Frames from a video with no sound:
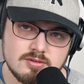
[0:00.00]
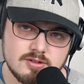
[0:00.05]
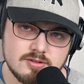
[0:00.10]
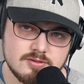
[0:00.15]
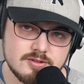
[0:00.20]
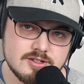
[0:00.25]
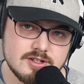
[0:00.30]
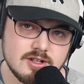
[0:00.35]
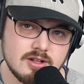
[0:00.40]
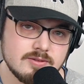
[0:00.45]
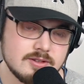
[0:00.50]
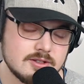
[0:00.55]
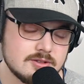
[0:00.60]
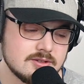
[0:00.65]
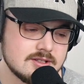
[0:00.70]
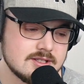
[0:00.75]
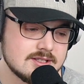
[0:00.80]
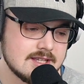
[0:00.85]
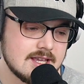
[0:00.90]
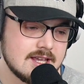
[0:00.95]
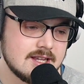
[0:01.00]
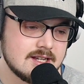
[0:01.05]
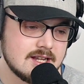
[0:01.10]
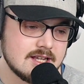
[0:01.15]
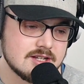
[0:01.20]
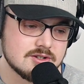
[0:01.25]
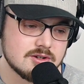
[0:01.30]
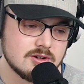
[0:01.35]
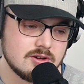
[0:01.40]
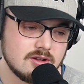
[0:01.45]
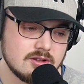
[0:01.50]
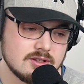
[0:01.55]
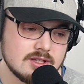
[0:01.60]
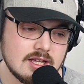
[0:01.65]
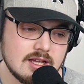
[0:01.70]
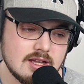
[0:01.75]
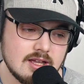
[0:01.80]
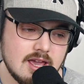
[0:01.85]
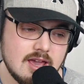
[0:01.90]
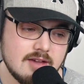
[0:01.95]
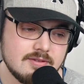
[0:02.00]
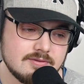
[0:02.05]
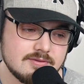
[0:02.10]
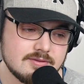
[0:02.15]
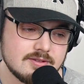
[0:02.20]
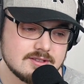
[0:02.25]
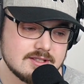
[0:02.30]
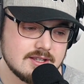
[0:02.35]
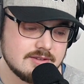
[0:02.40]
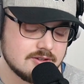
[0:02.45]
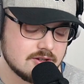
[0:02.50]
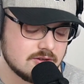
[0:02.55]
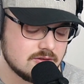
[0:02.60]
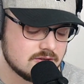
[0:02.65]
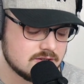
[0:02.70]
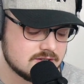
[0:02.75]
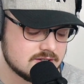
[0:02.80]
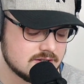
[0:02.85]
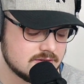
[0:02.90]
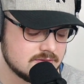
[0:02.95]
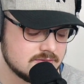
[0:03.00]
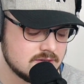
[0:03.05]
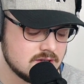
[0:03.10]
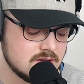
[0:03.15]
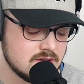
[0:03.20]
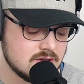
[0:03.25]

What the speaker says: resolving to this A natural on the F7 chord. So